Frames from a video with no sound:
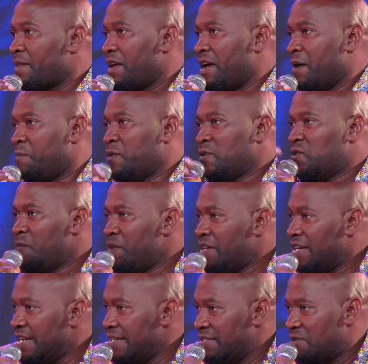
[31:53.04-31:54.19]
Apostle
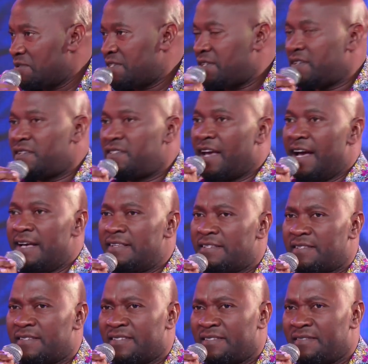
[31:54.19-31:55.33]
began to teach
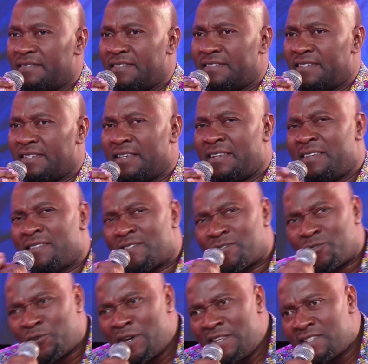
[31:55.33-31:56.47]
us. He
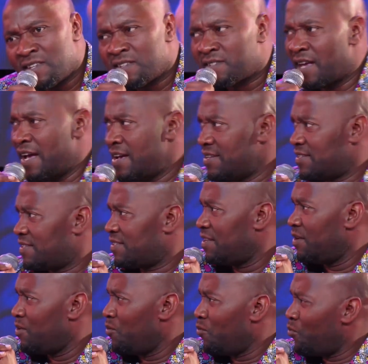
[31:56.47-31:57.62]
stretches us
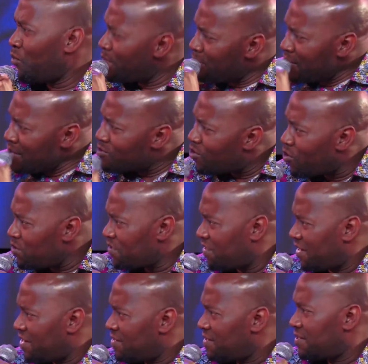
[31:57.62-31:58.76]
with the
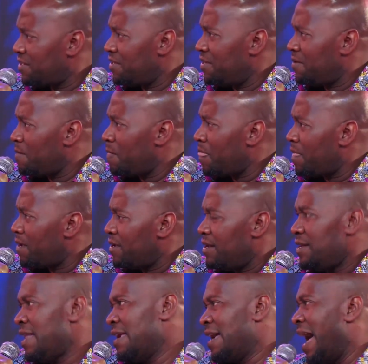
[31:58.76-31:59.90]
coaches.
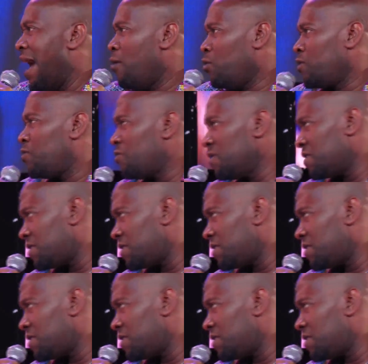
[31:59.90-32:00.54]
Like, I would use